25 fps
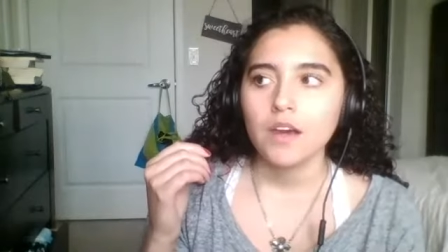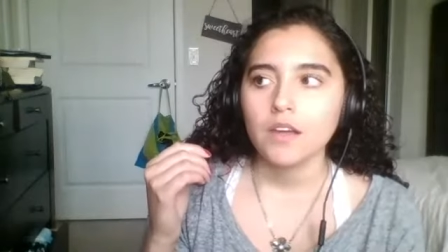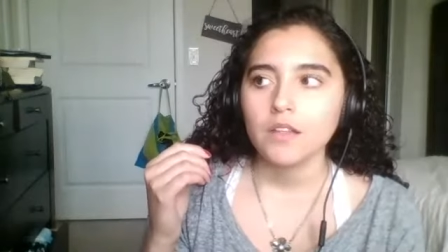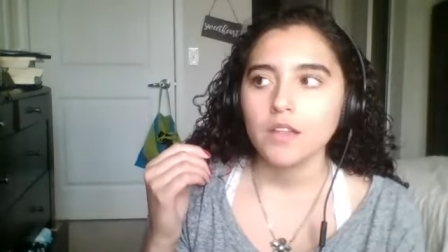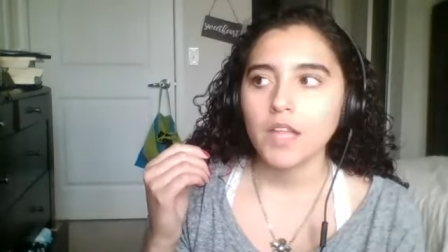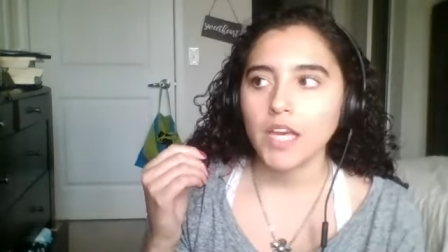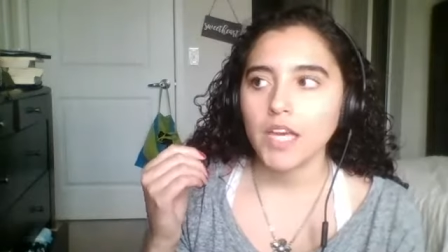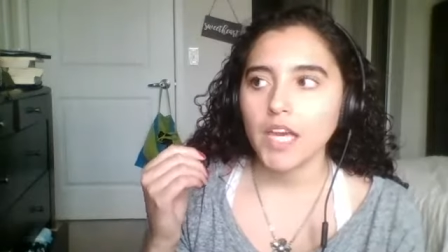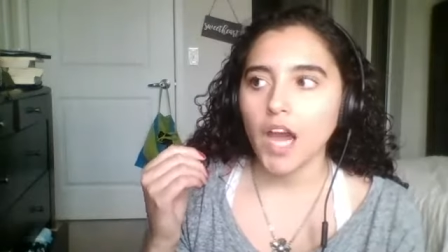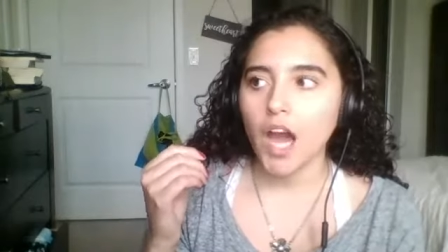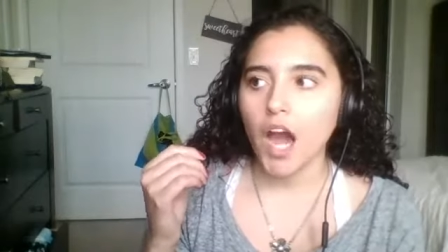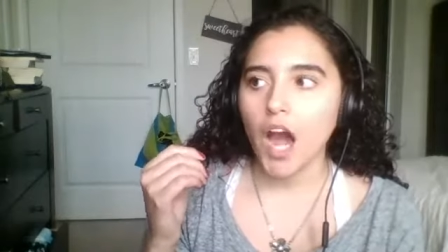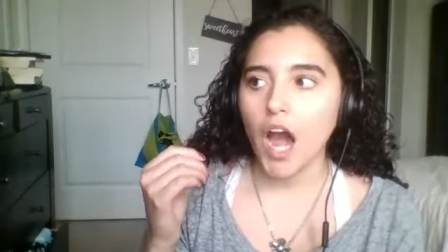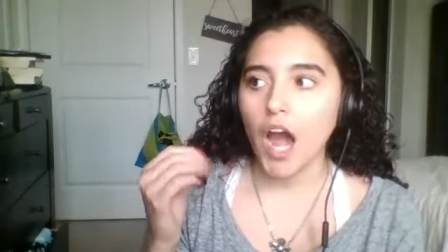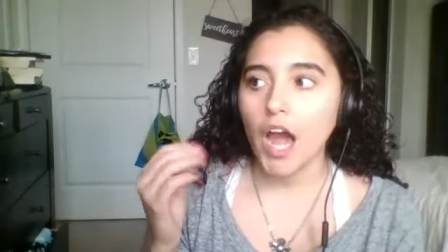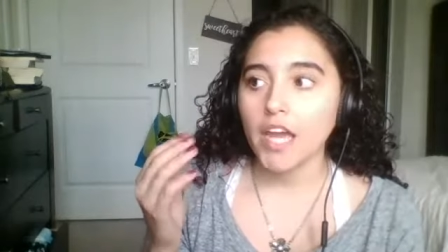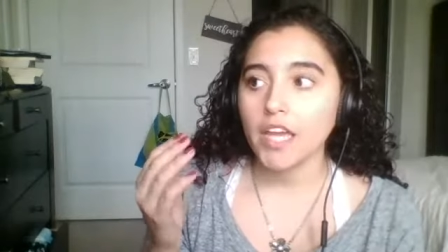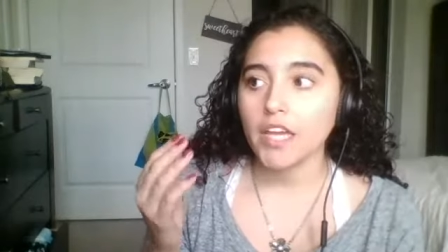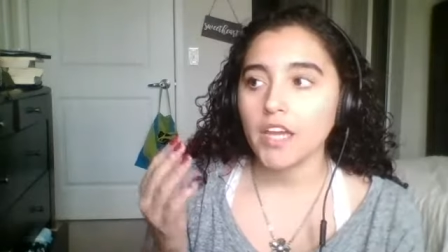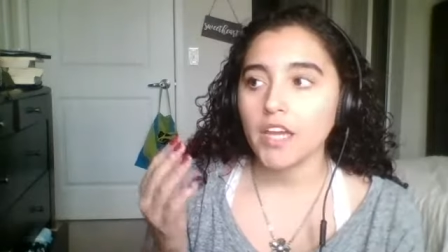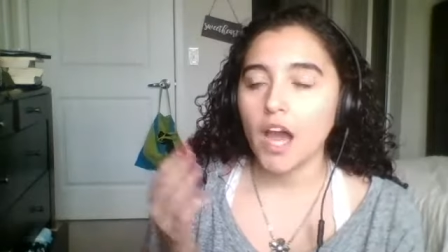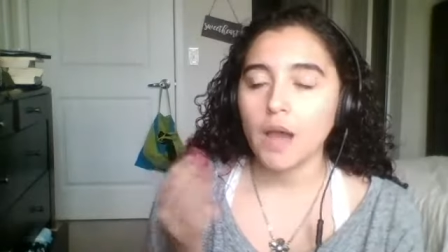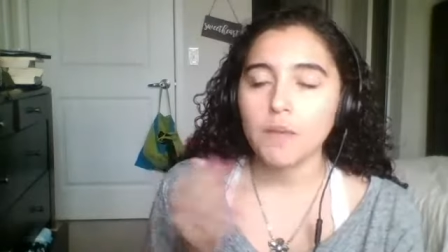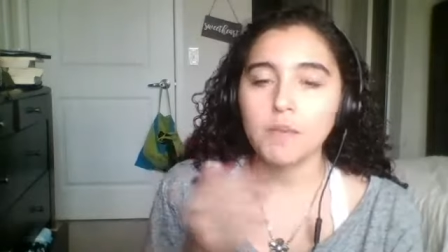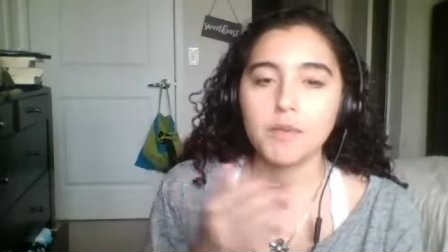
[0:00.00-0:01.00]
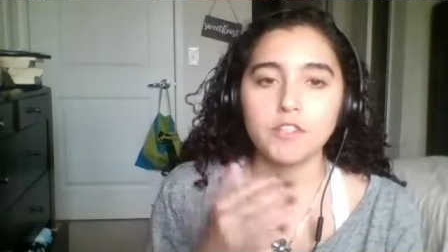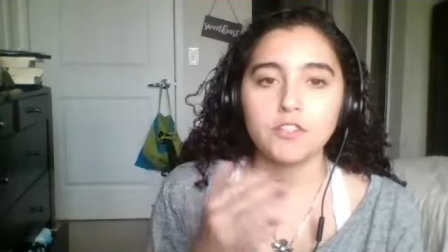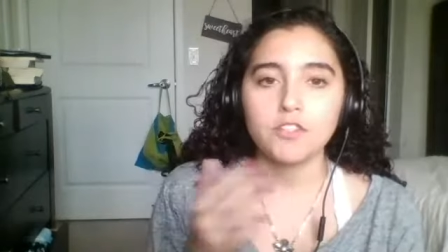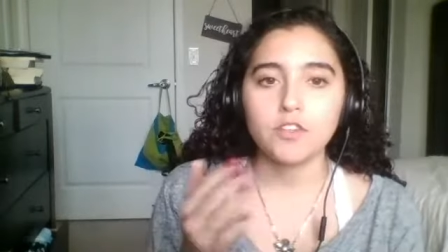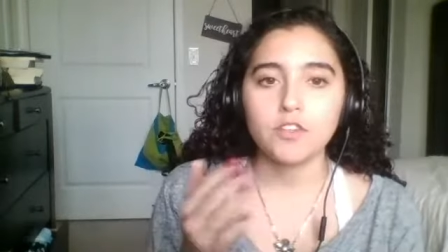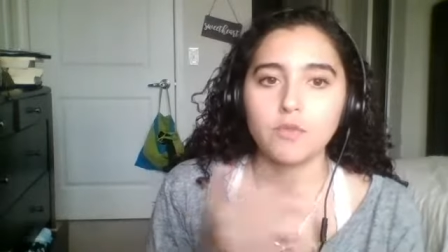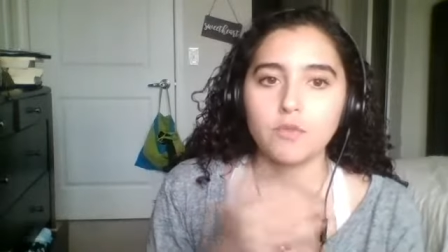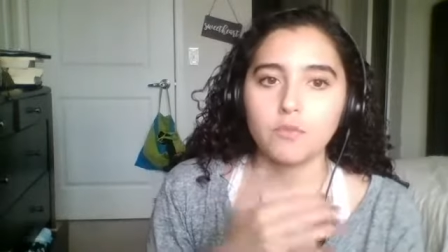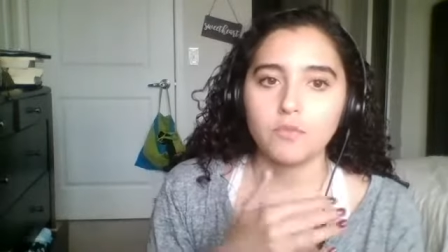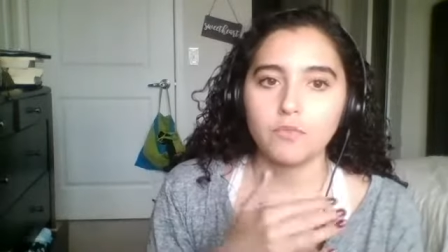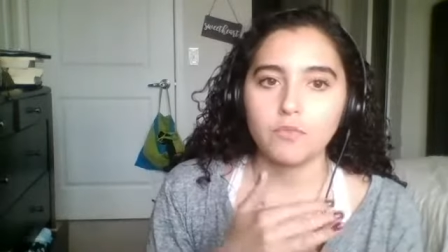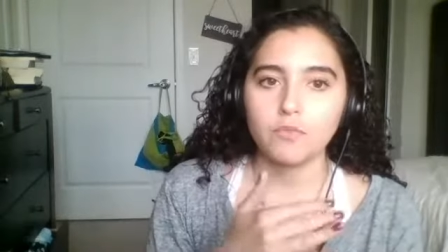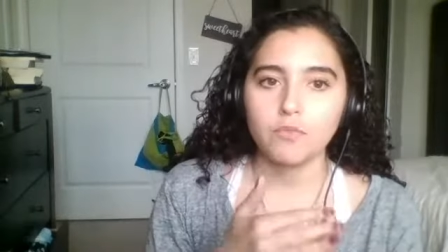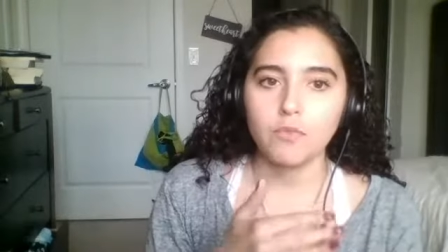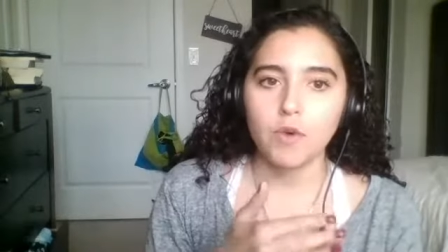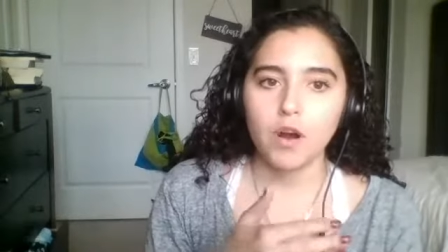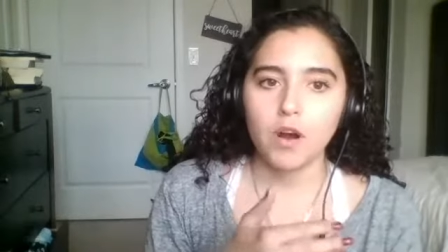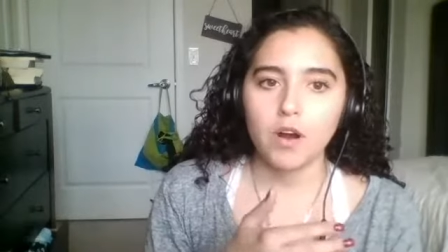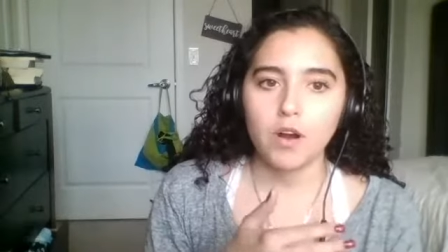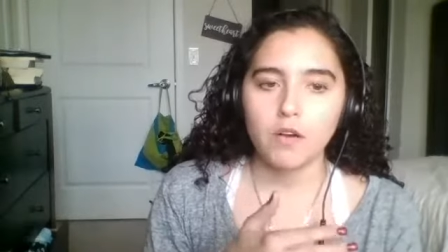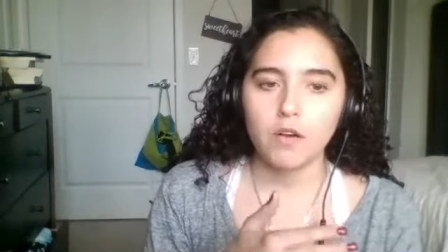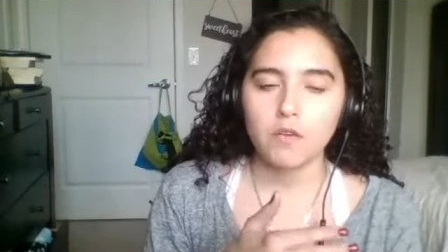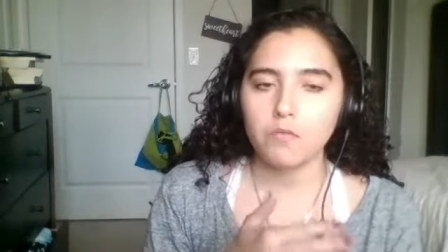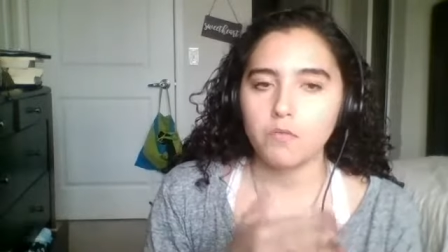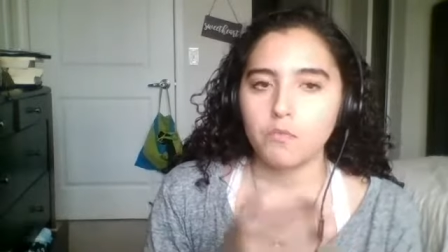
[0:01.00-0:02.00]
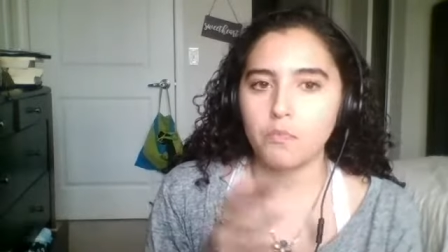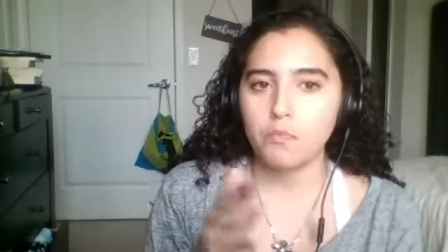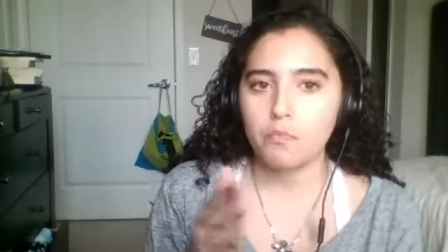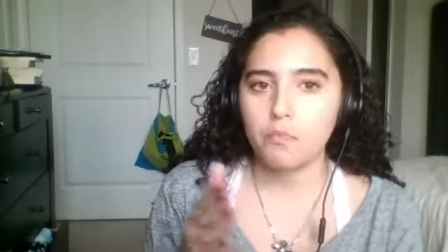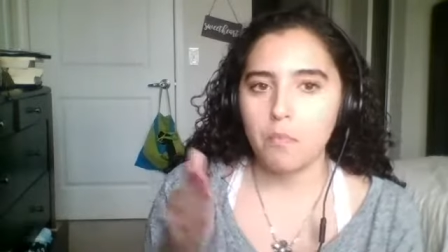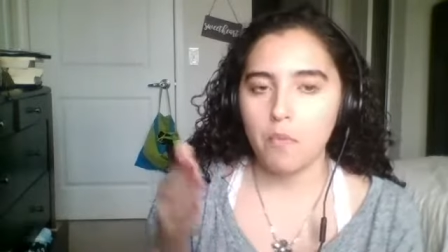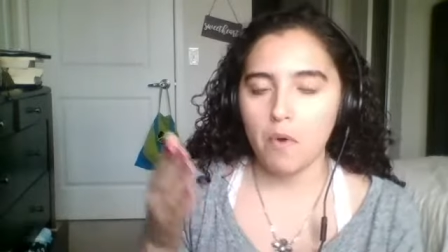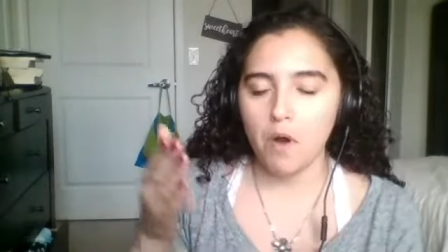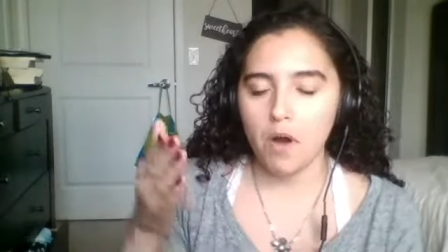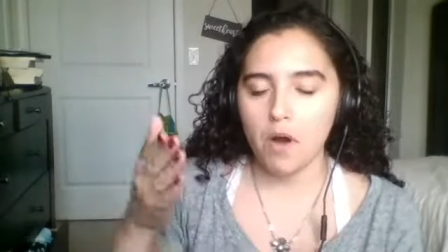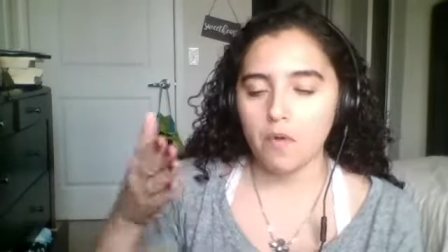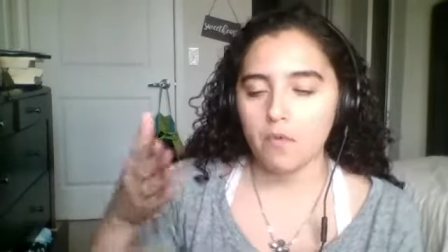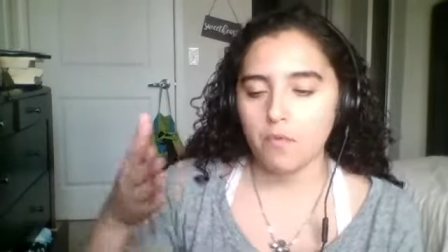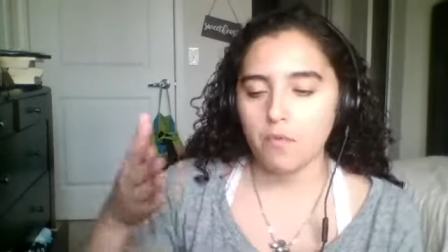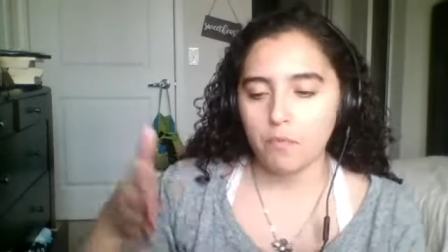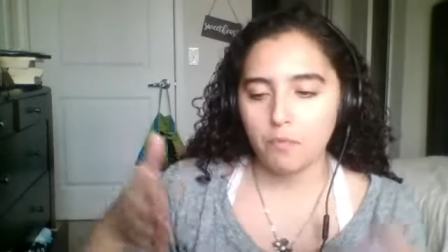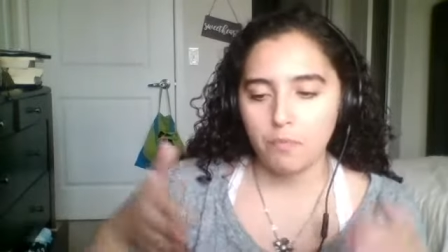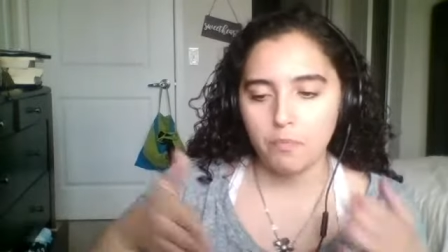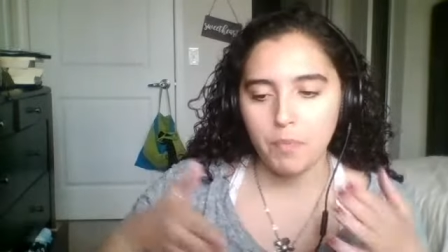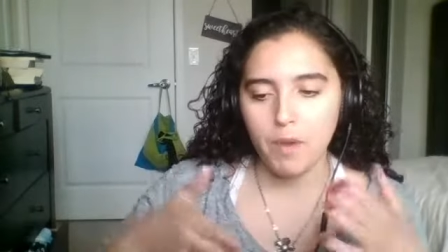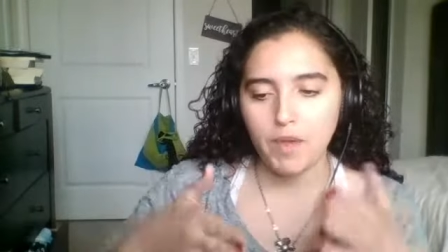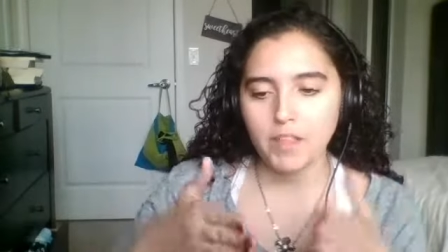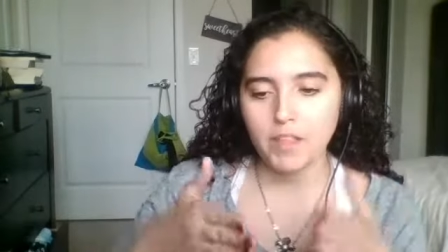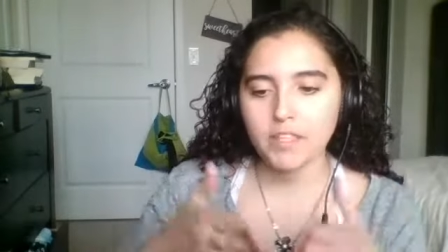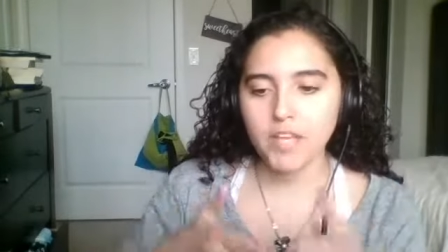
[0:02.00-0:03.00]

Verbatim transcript: like, I I mean, so by